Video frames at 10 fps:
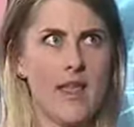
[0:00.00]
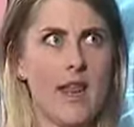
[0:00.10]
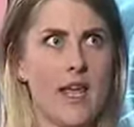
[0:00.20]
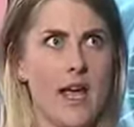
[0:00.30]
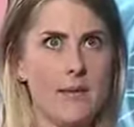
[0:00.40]
And
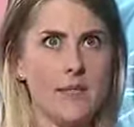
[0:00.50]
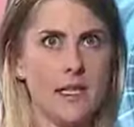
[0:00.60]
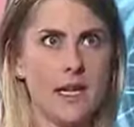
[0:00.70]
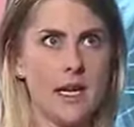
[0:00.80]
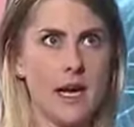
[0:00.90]
then I kept
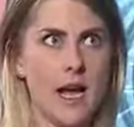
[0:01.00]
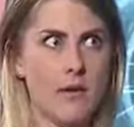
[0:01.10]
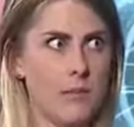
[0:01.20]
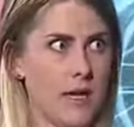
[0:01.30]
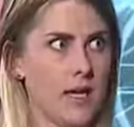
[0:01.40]
seeing
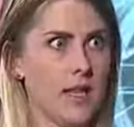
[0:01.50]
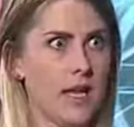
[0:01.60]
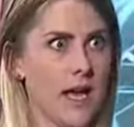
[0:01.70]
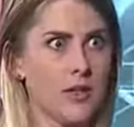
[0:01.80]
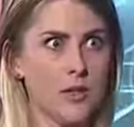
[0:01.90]
how big
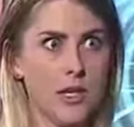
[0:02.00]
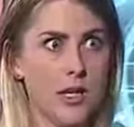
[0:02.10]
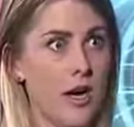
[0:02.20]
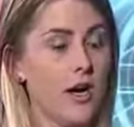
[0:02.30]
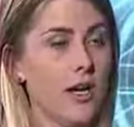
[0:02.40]
they
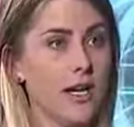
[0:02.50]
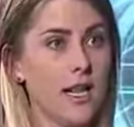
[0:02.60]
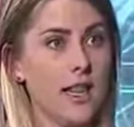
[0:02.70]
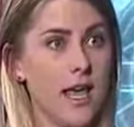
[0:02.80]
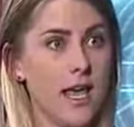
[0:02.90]
actually got,
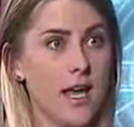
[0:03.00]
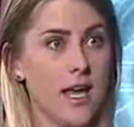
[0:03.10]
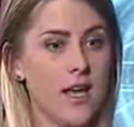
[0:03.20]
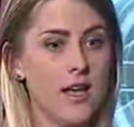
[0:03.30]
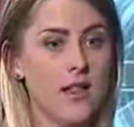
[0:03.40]
and
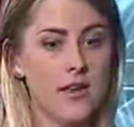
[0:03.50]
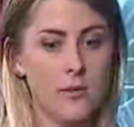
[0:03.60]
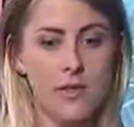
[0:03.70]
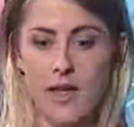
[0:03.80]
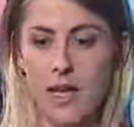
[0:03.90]

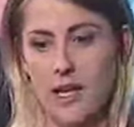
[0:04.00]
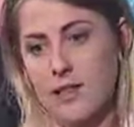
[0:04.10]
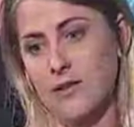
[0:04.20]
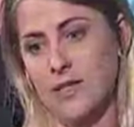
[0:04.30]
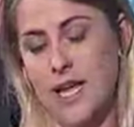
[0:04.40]
they're thick
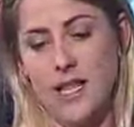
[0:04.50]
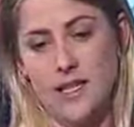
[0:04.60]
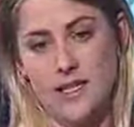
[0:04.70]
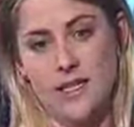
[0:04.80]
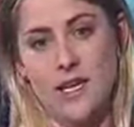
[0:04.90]
and they're
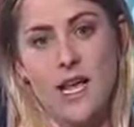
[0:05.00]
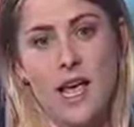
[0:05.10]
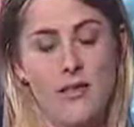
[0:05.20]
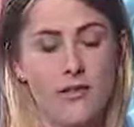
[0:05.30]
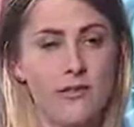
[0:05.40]
dense
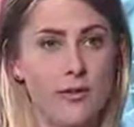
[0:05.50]
and they're